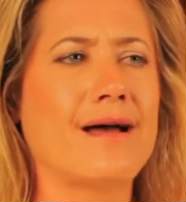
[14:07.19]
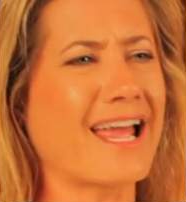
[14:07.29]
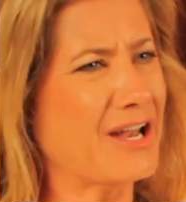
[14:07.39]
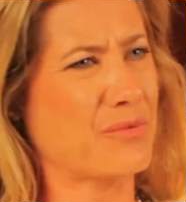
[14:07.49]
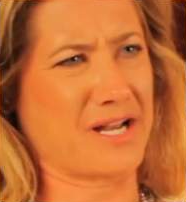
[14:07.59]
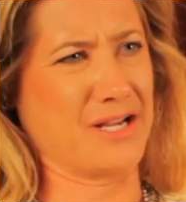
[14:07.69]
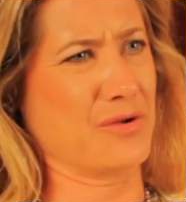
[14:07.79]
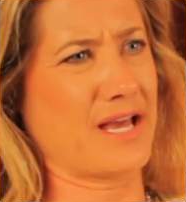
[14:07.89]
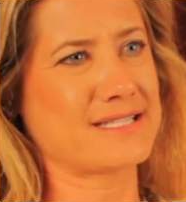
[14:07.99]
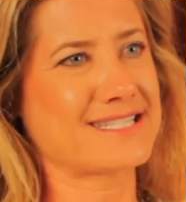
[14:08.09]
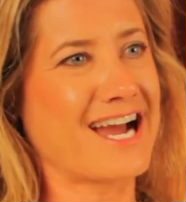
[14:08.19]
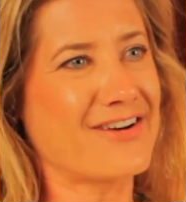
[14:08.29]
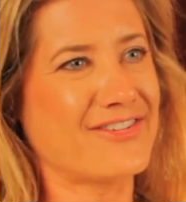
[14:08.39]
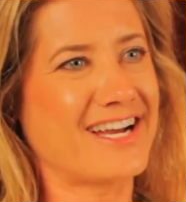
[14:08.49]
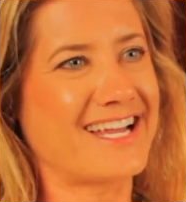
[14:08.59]
I didn't want to hear that
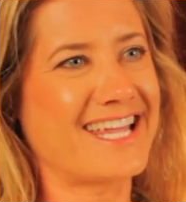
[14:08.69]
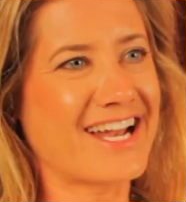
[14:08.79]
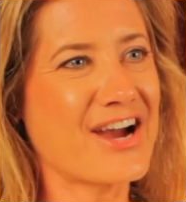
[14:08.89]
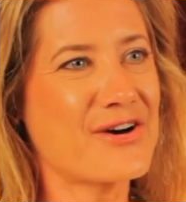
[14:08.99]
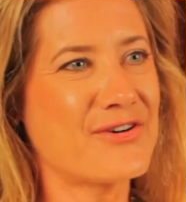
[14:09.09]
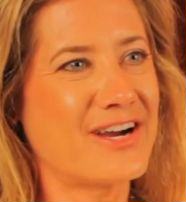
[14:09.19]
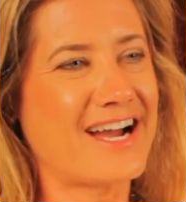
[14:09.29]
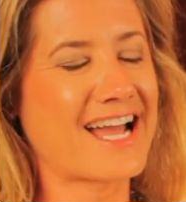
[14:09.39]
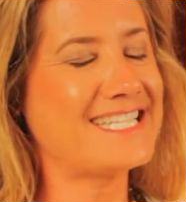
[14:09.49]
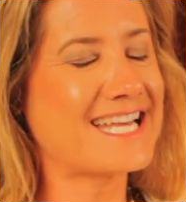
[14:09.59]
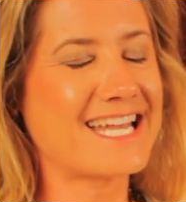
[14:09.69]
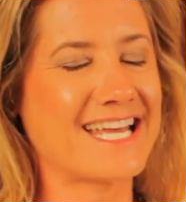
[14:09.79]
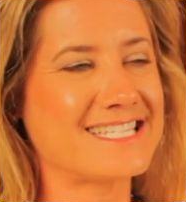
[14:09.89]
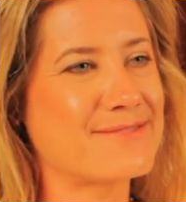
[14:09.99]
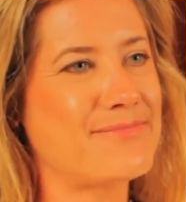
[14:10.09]
stuff, you know? I
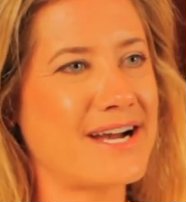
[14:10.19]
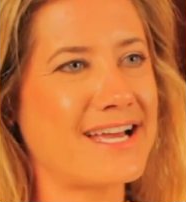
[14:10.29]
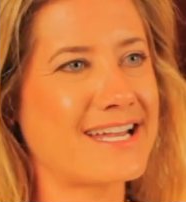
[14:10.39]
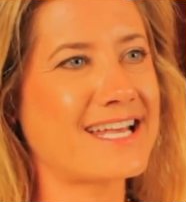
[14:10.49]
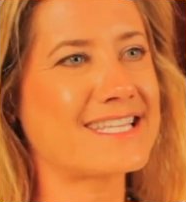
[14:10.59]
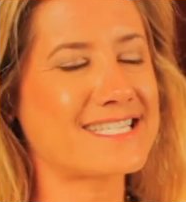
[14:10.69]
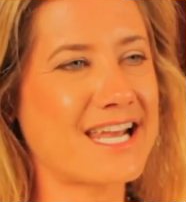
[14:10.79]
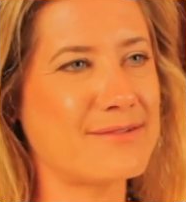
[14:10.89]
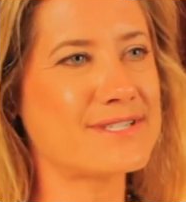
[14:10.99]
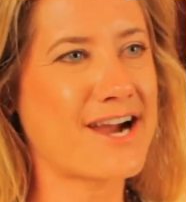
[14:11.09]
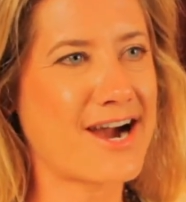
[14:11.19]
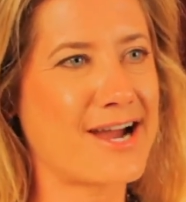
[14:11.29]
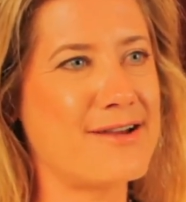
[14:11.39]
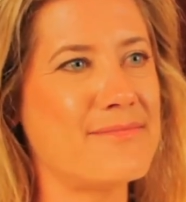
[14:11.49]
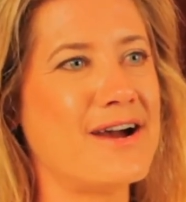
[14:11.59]
didn't. But at the same
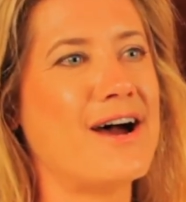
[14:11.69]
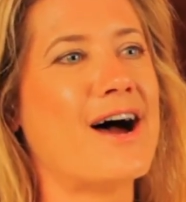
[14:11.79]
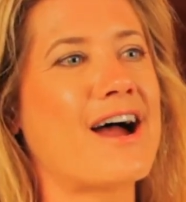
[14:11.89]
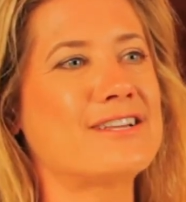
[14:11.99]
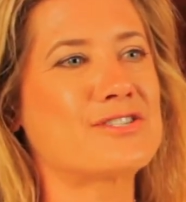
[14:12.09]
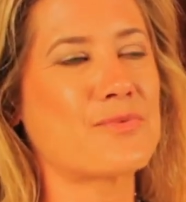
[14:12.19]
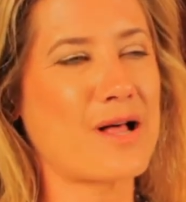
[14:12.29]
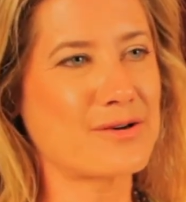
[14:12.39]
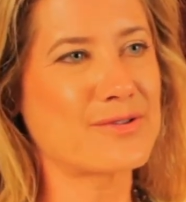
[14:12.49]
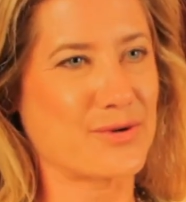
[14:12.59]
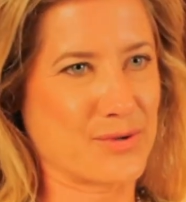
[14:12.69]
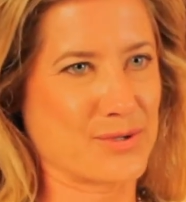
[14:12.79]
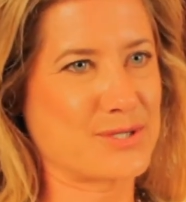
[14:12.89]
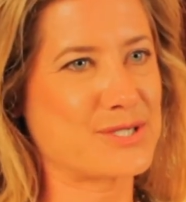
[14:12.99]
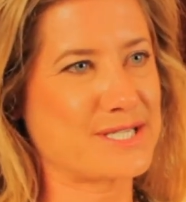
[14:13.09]
time, I swallowed the
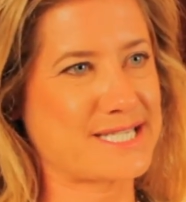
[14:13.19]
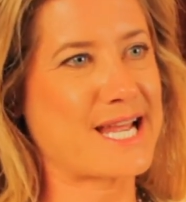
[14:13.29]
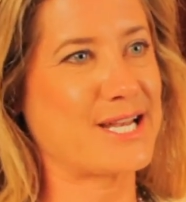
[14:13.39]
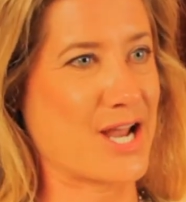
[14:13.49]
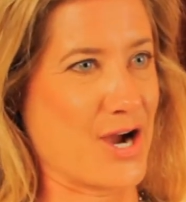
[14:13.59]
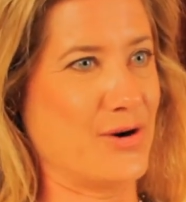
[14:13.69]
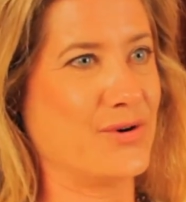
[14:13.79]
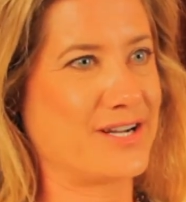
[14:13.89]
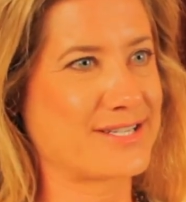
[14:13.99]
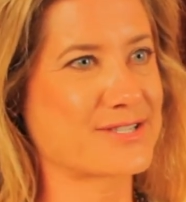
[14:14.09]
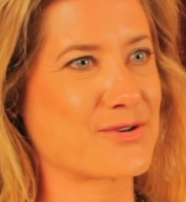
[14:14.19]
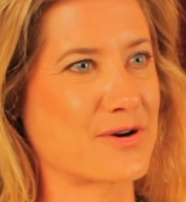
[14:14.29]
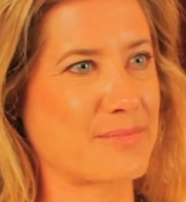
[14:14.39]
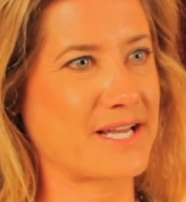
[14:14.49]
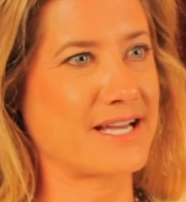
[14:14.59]
urge to say no to
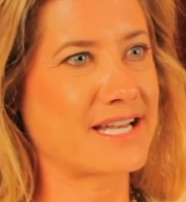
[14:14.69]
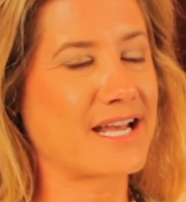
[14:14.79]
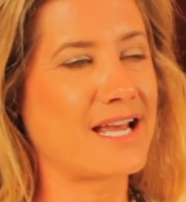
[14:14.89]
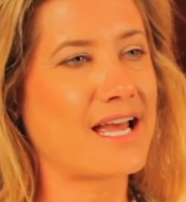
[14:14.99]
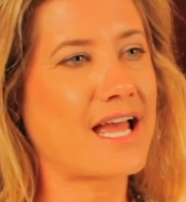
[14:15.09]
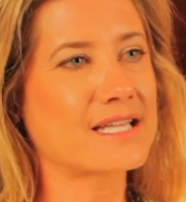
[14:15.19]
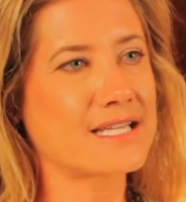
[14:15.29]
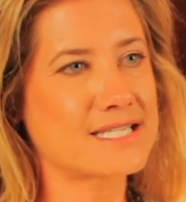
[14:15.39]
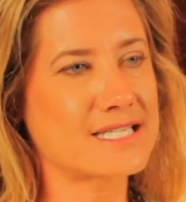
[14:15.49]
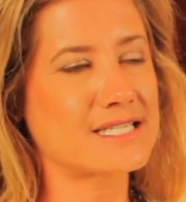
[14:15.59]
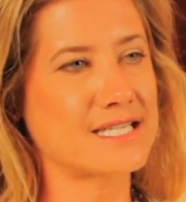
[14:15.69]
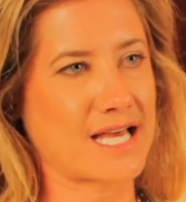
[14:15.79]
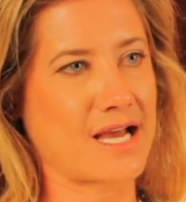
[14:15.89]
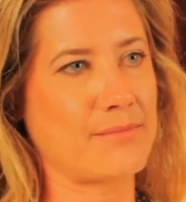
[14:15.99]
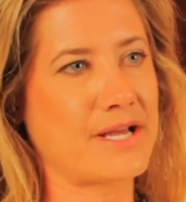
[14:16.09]
Scorpion and listened to
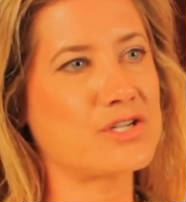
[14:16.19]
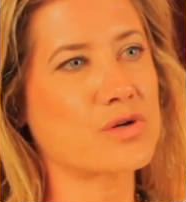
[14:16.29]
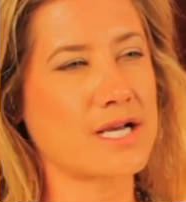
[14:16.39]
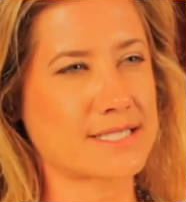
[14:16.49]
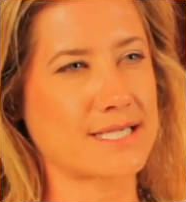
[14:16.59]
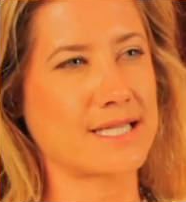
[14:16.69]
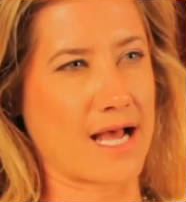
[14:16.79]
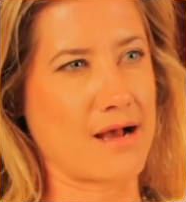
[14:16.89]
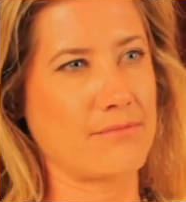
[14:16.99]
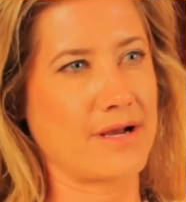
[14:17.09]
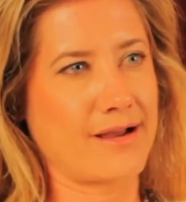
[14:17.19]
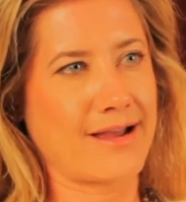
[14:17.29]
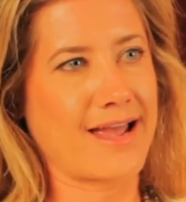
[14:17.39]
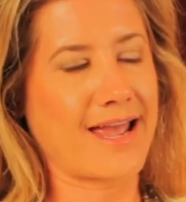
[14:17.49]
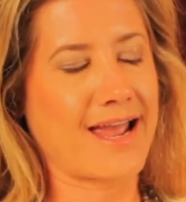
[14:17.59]
them and trusted them.
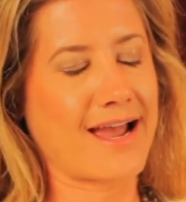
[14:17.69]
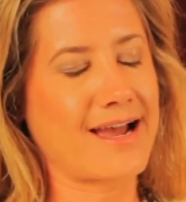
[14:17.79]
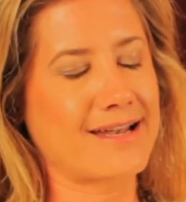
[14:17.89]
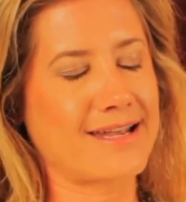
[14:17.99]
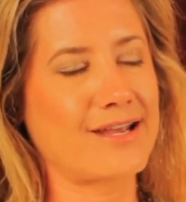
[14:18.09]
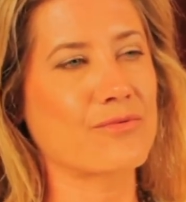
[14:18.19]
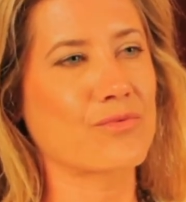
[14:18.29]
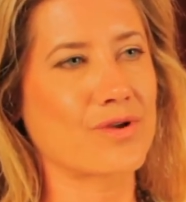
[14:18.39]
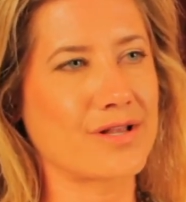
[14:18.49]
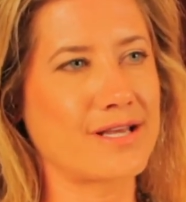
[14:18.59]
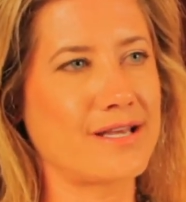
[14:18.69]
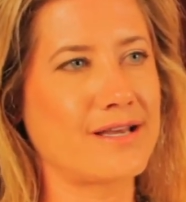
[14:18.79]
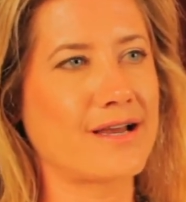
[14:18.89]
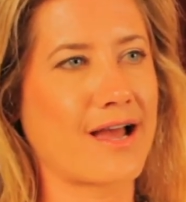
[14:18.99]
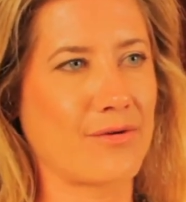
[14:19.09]
And it
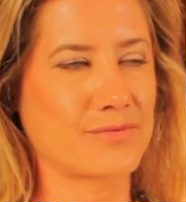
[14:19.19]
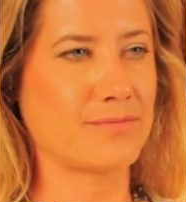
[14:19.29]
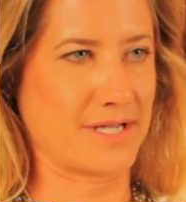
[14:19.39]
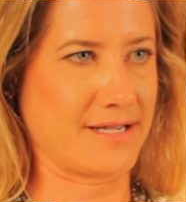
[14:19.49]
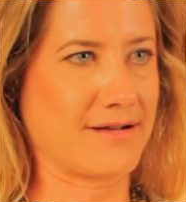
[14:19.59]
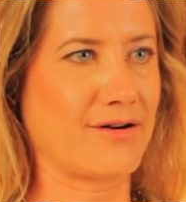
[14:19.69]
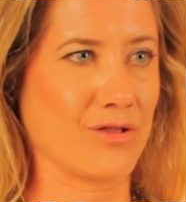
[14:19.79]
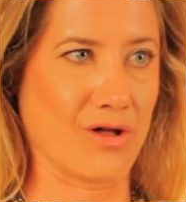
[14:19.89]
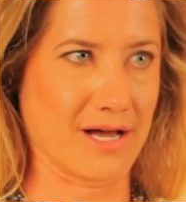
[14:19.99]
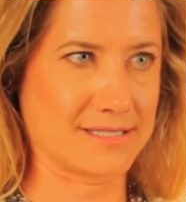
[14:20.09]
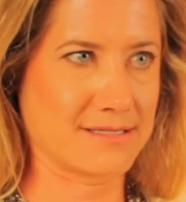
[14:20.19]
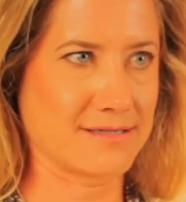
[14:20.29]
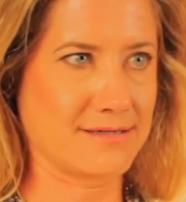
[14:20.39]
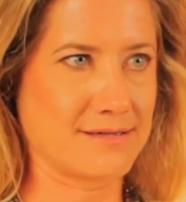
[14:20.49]
really helped me a lot.